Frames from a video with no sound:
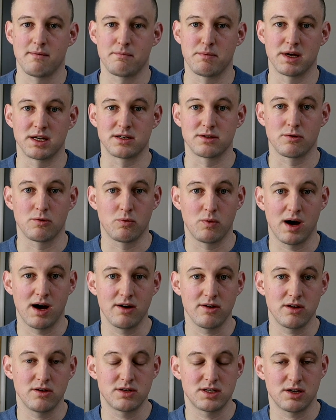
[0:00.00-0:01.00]
But
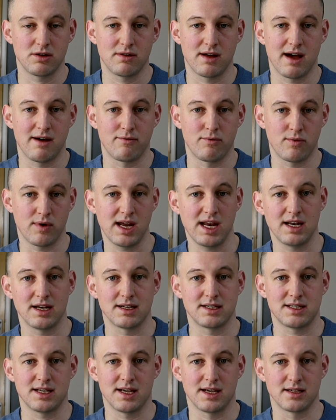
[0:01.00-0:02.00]
while you still have
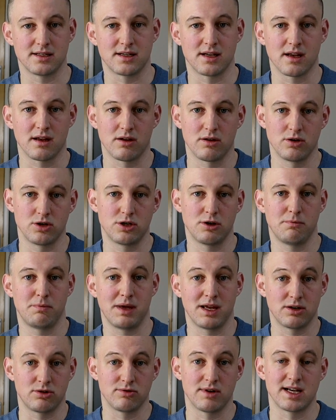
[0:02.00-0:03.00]
weaknesses, you should
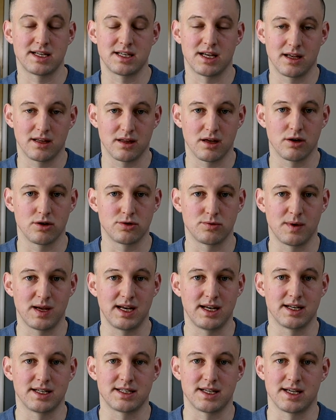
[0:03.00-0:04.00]
be addressing those
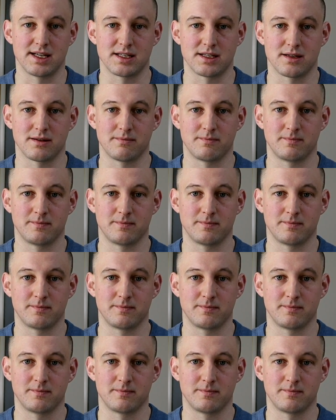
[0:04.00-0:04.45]
weaknesses.